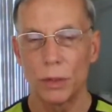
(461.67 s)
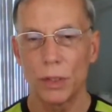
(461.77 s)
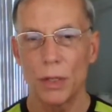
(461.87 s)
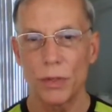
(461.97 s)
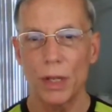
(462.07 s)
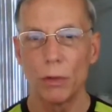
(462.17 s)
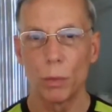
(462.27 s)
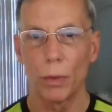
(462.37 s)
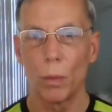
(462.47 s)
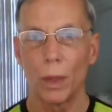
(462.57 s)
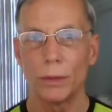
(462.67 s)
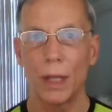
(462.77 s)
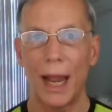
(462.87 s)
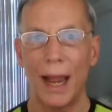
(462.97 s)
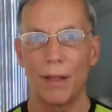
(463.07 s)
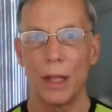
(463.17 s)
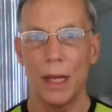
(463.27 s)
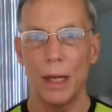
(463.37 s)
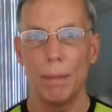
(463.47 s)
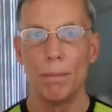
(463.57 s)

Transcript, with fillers: since these were the ones that had the